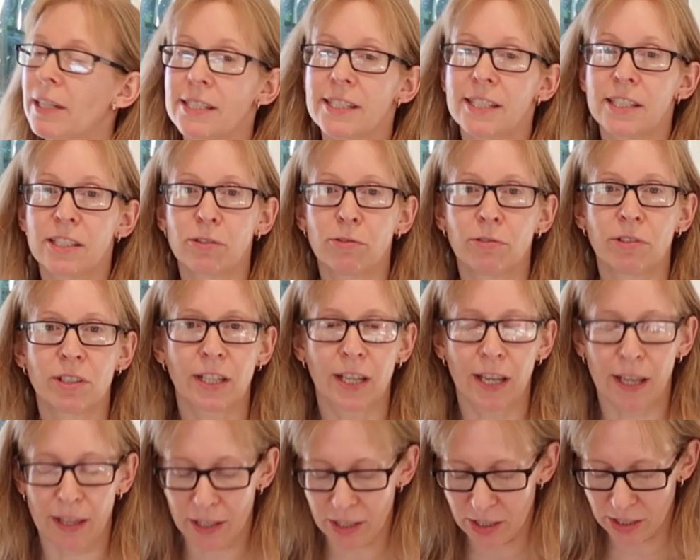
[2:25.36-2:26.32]
mix this all
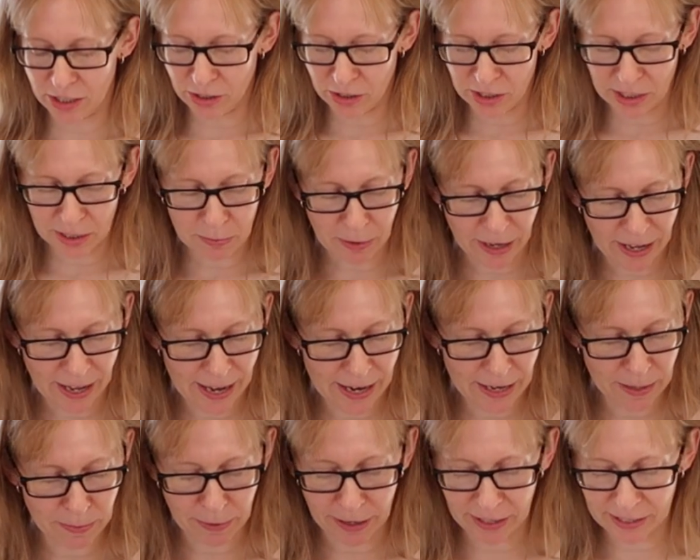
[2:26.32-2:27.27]
together just using my
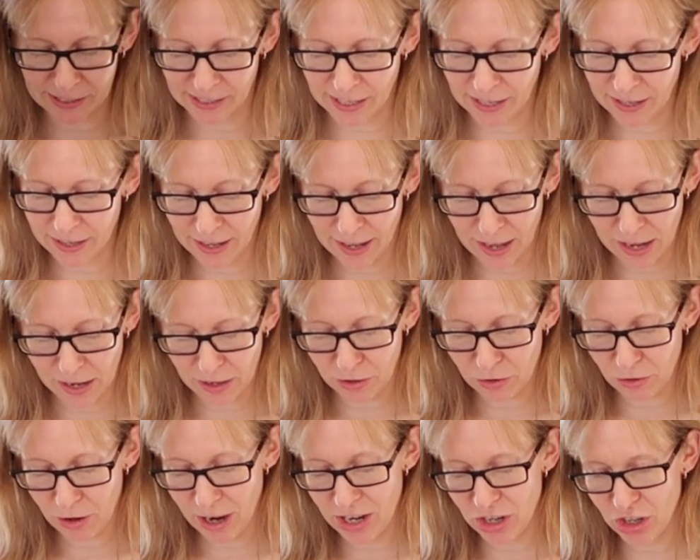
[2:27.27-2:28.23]
hand mixer
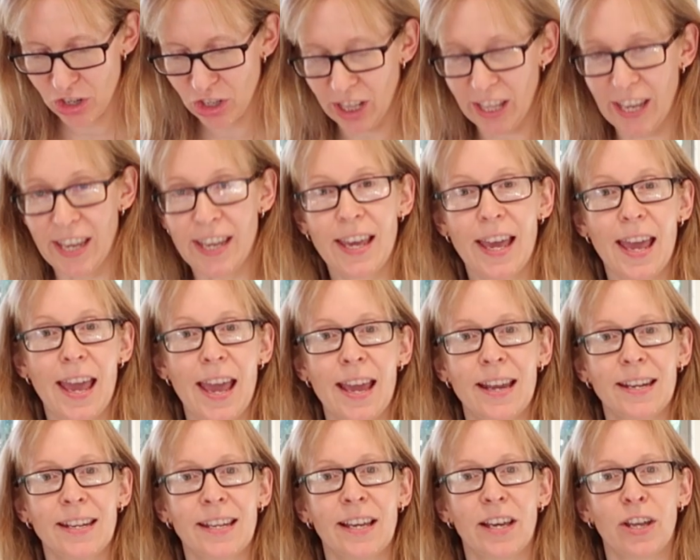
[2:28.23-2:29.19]
and gradually
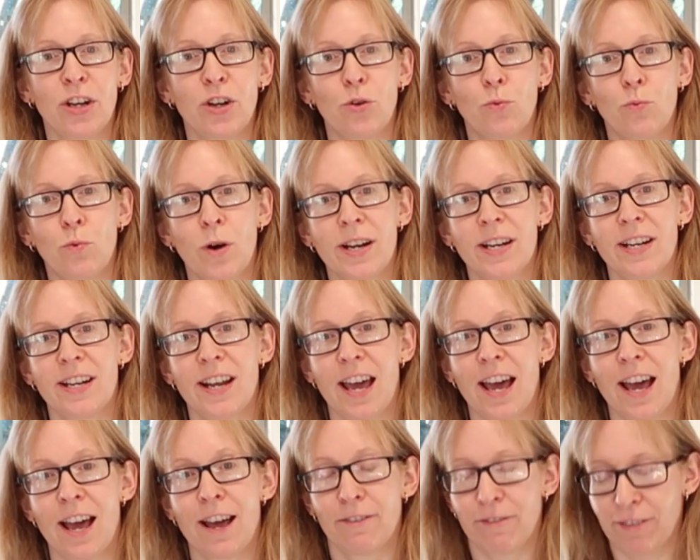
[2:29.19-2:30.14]
adding in
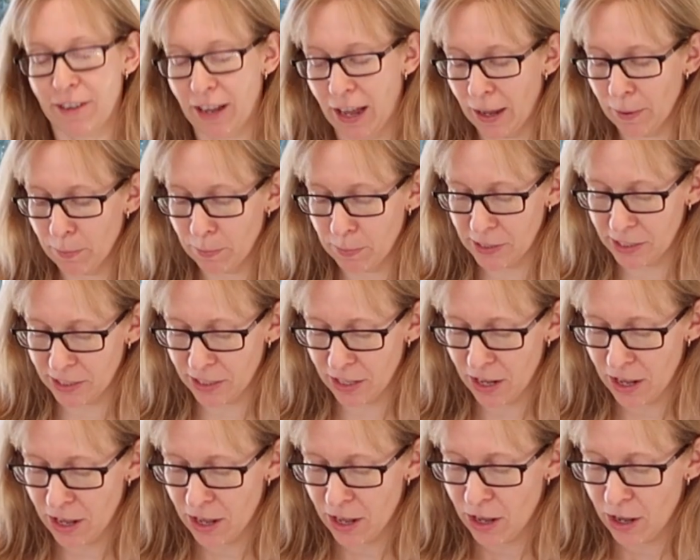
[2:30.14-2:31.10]
1.5 cups
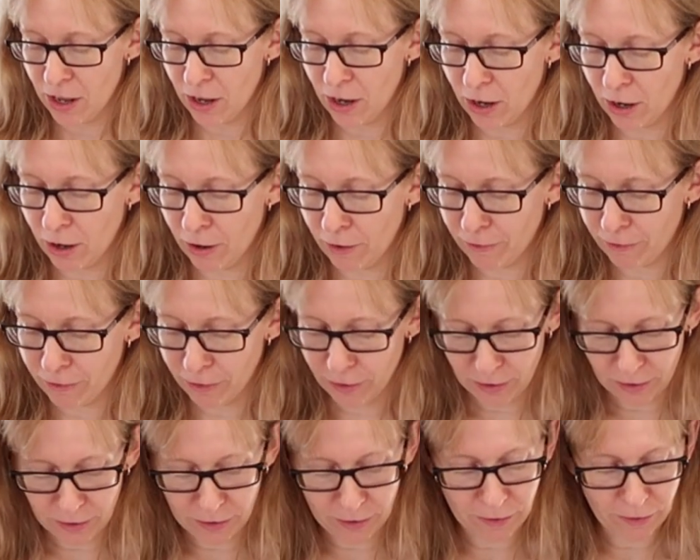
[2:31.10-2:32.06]
of
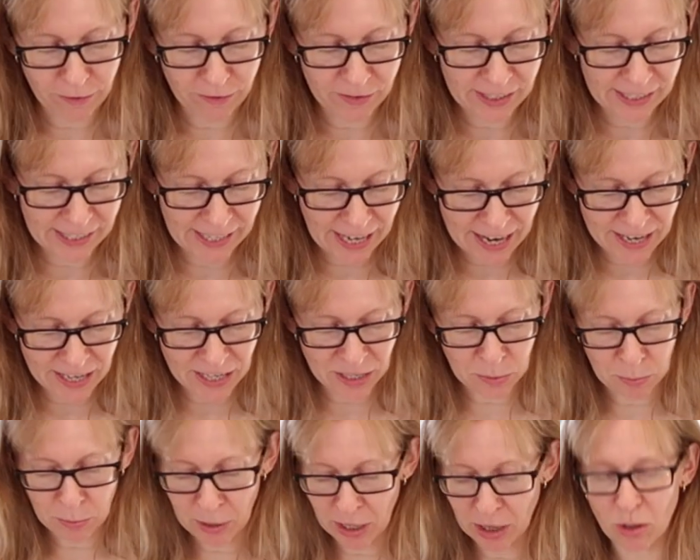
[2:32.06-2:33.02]

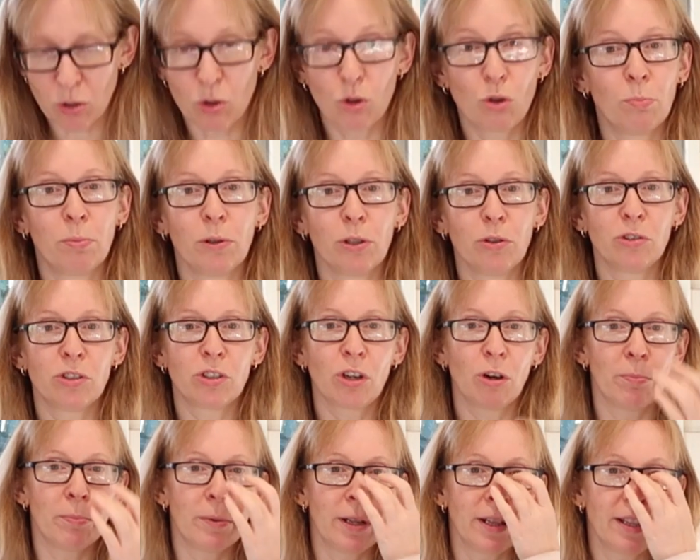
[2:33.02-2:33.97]
standard milk, or blue
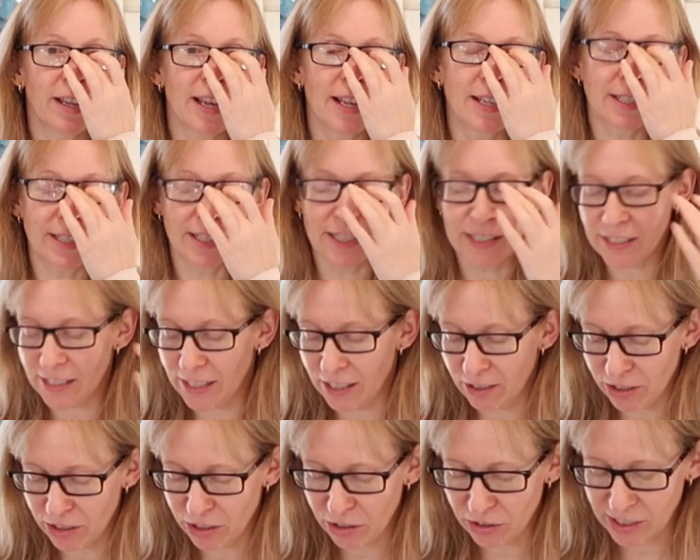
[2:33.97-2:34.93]
top milk as it is
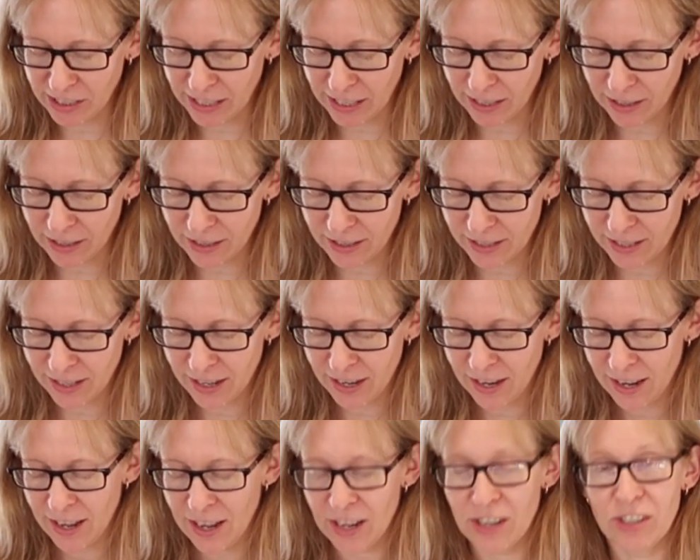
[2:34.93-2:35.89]
here in New Zealand.
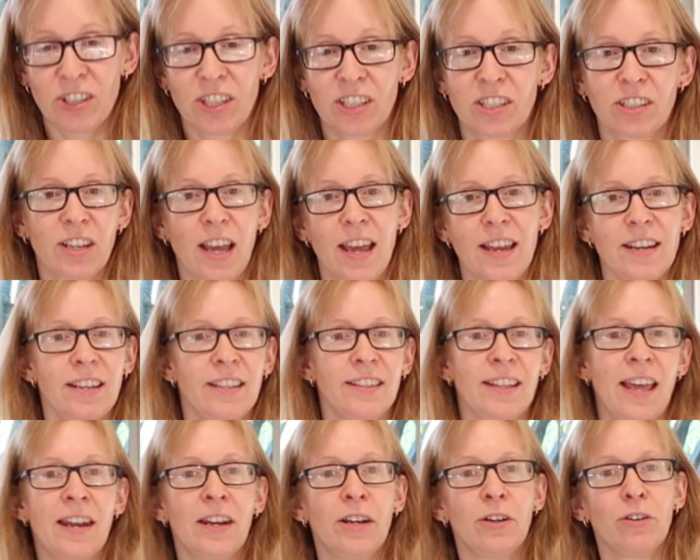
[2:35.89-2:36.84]
Just
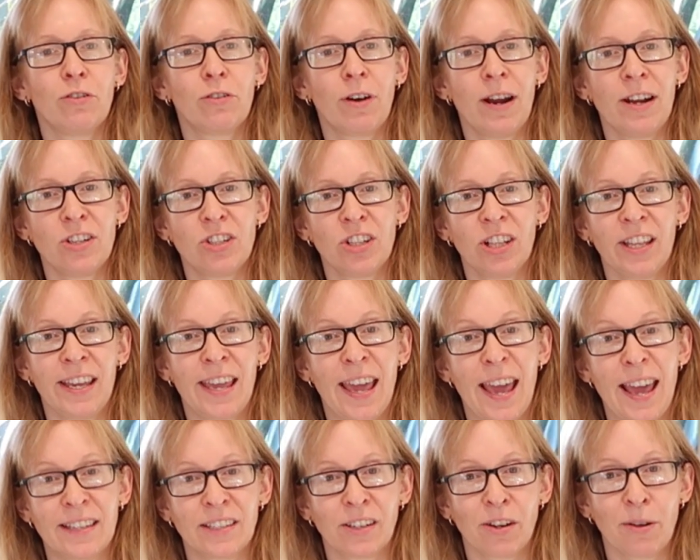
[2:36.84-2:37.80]
adding that in
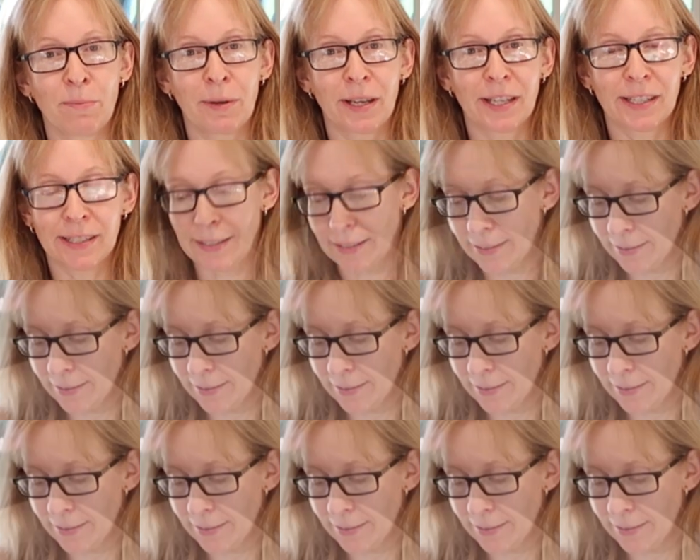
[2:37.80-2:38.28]
gradually as I mix